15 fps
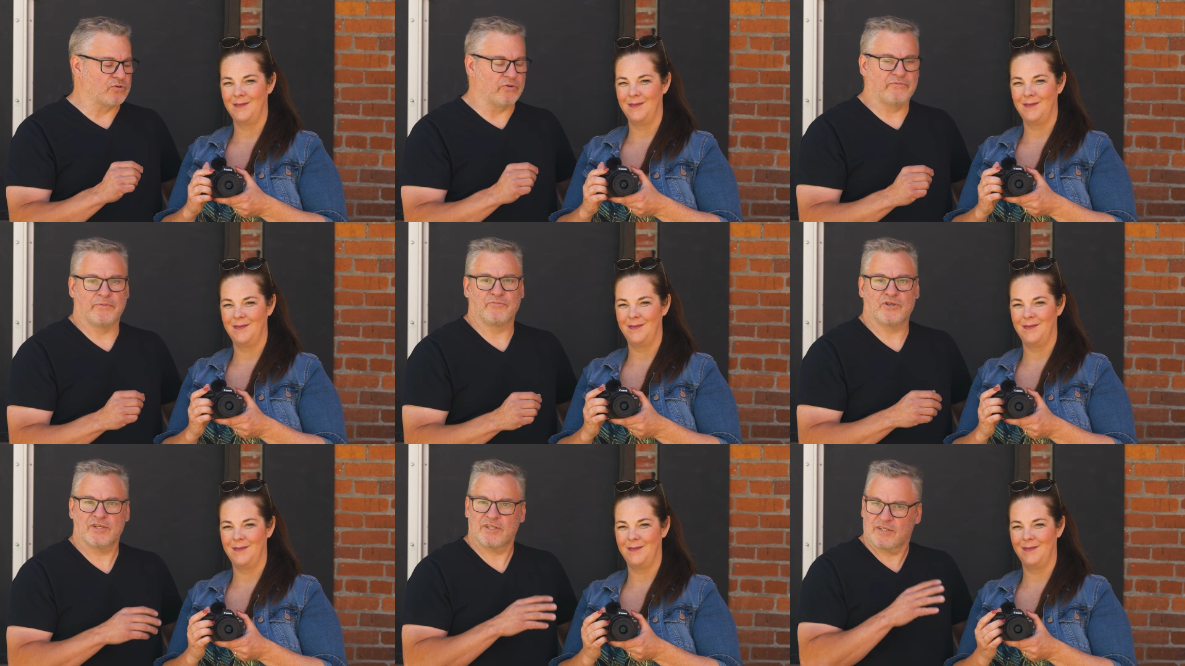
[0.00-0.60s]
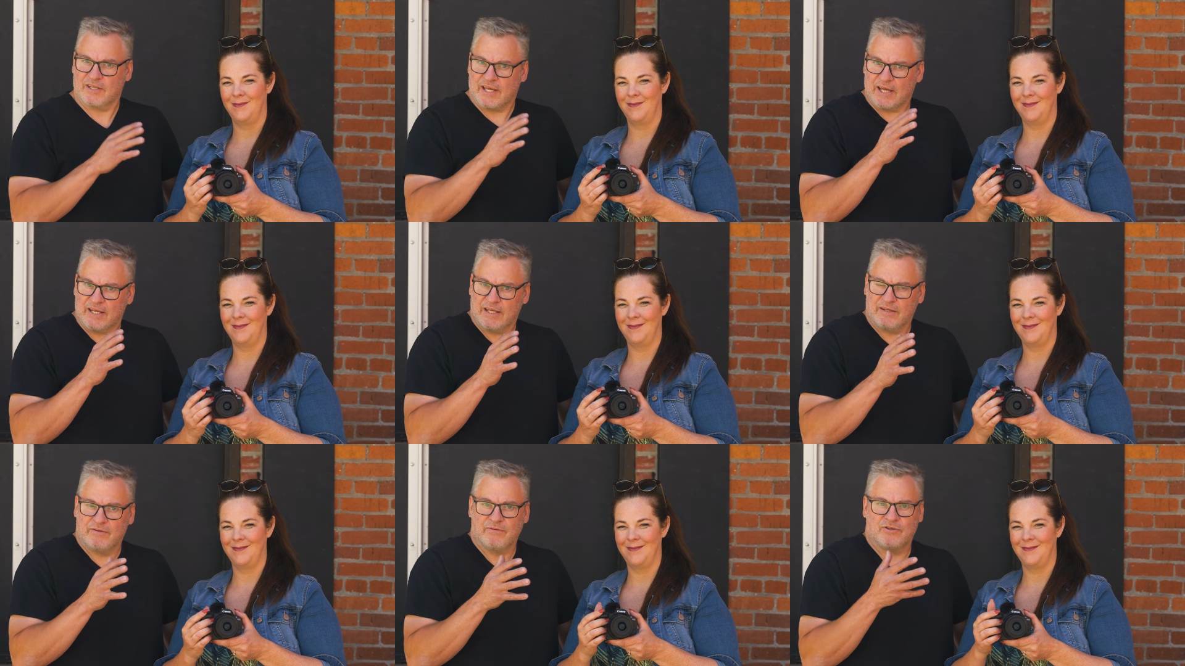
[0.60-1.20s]
Speaker 1: So if I'm just
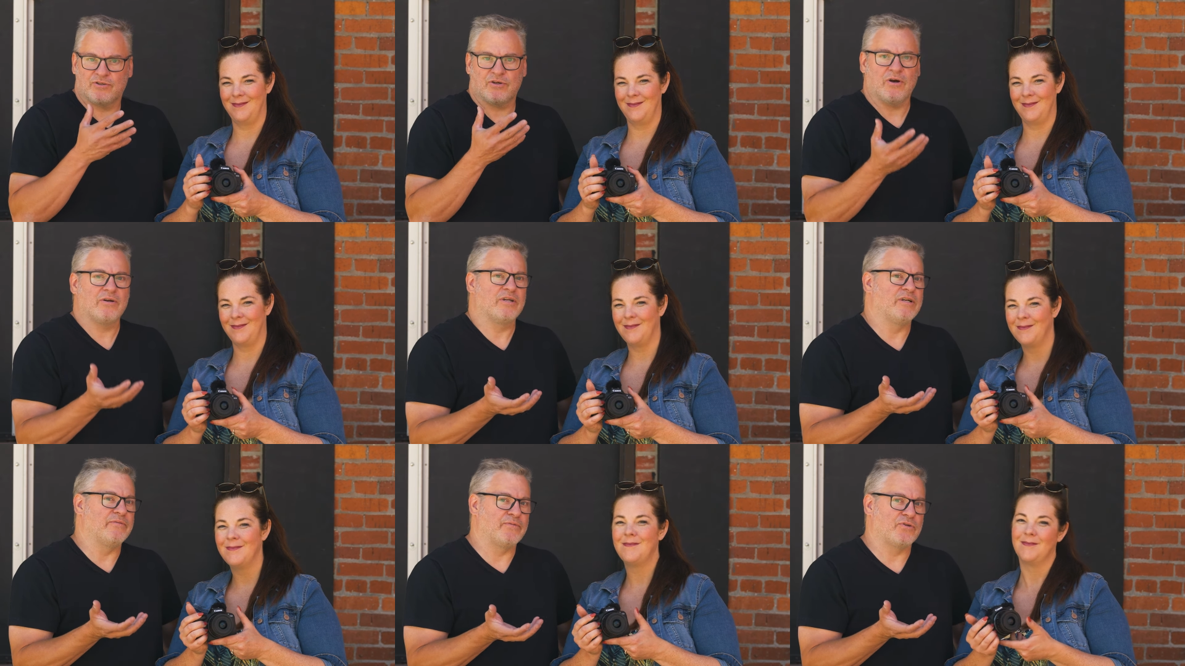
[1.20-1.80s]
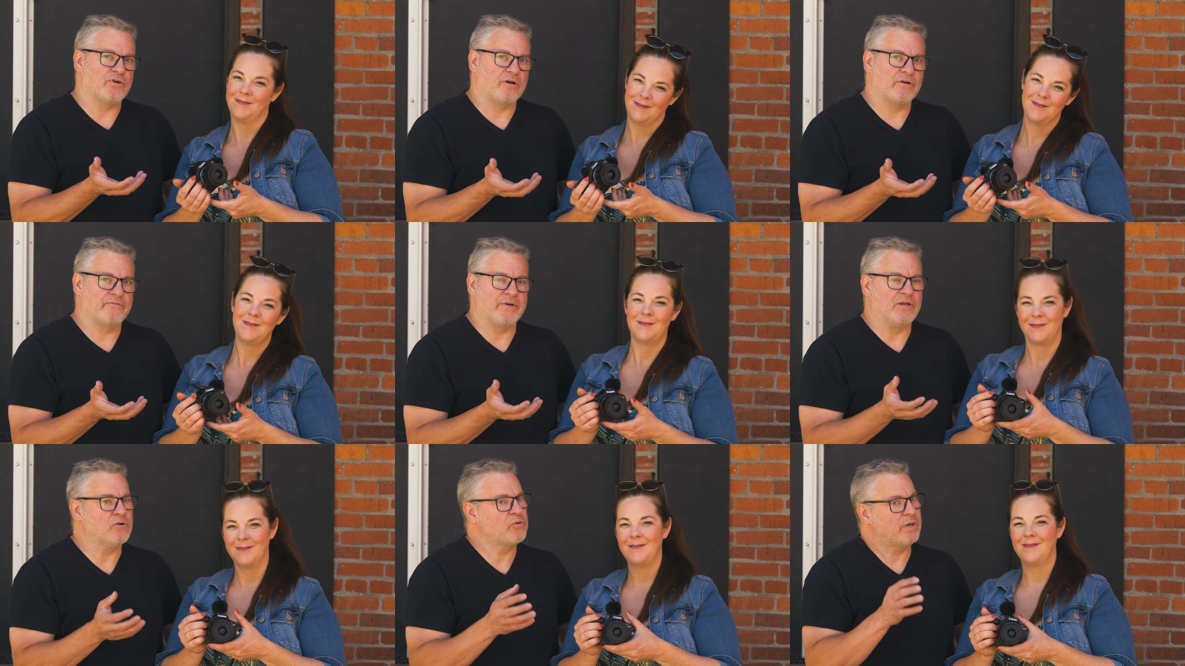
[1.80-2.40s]
getting started in
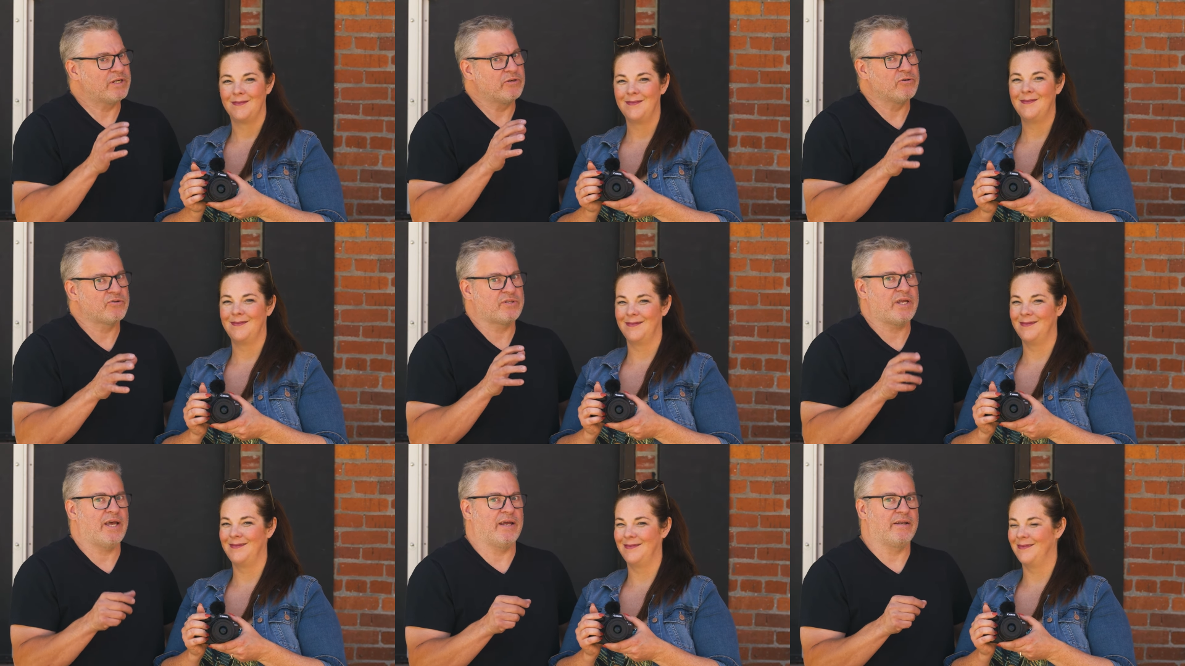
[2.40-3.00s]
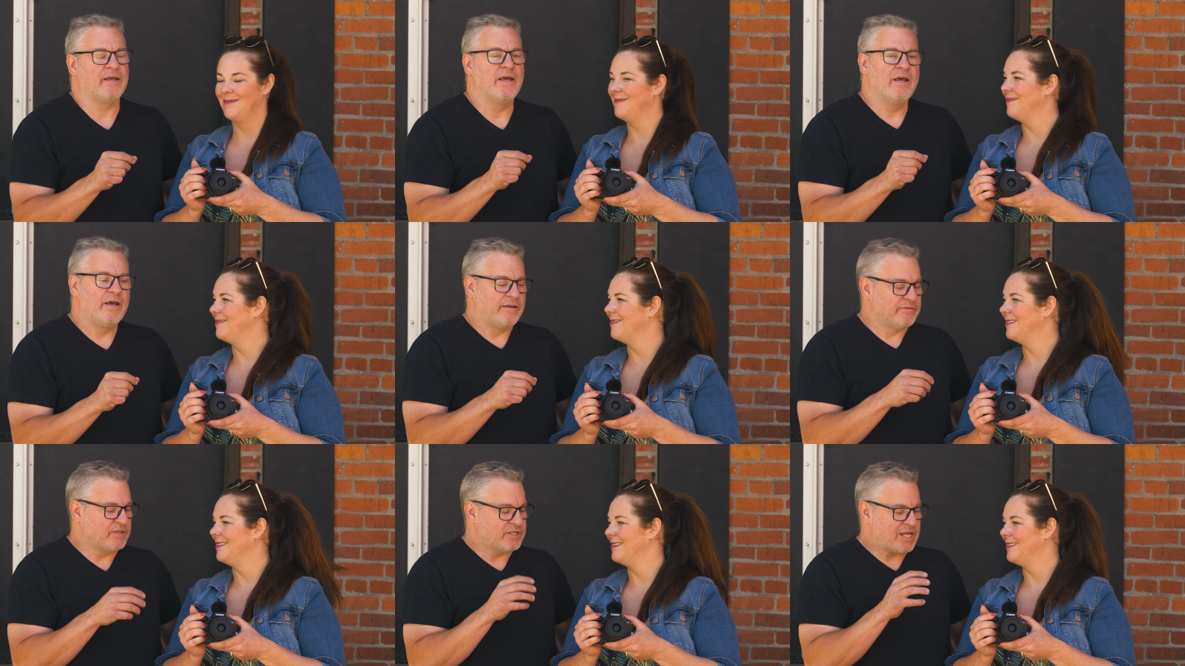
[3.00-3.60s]
photography, I don't quite understand,
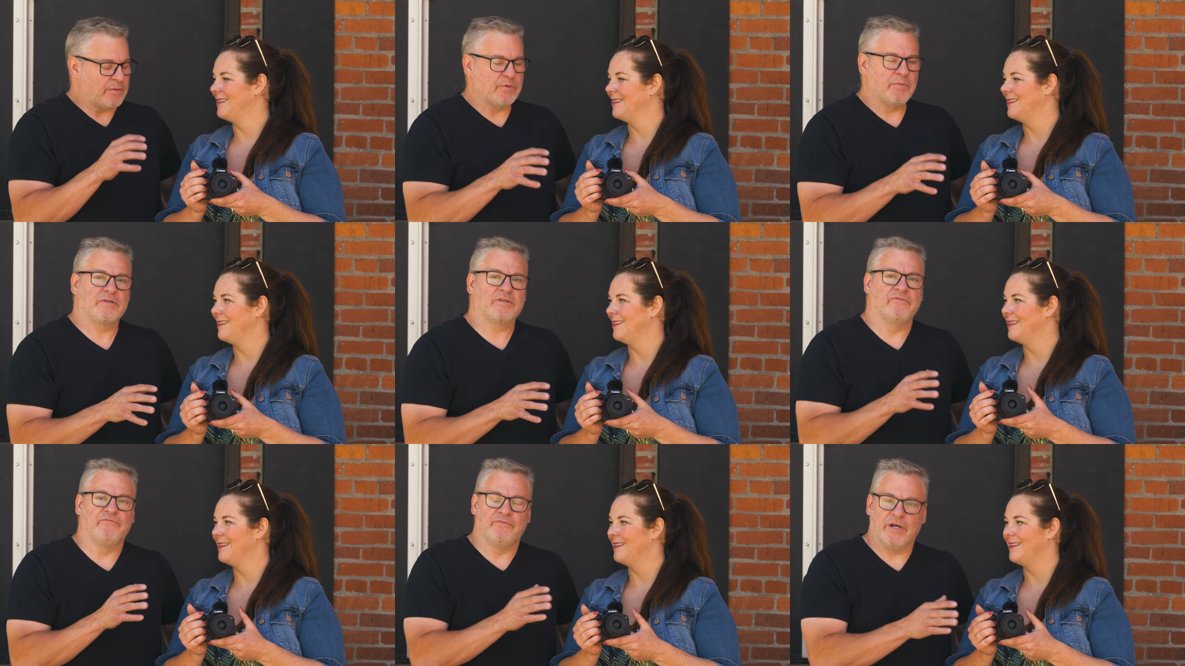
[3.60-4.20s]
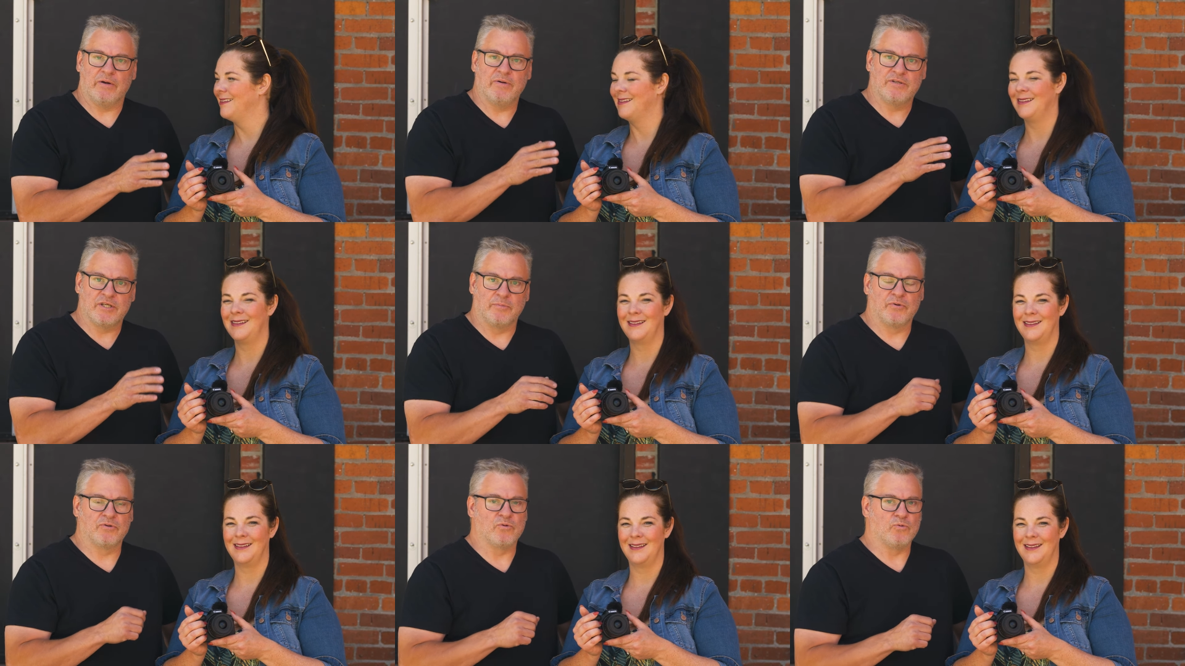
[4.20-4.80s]
this camera makes it very
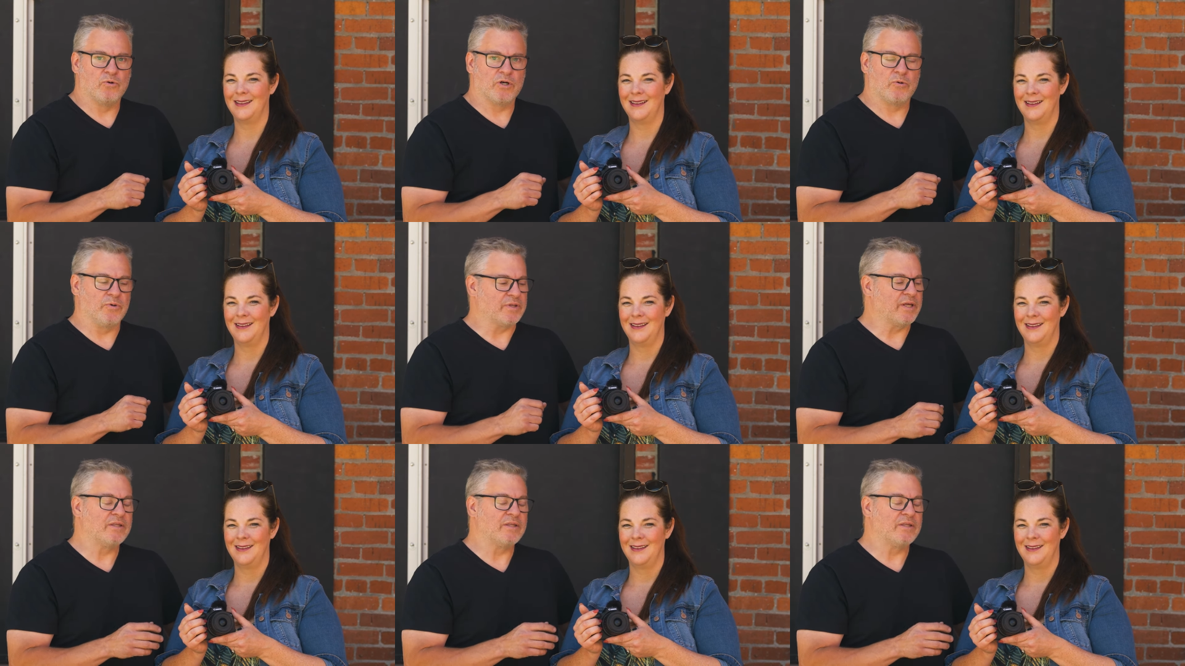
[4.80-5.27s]
simple to work with.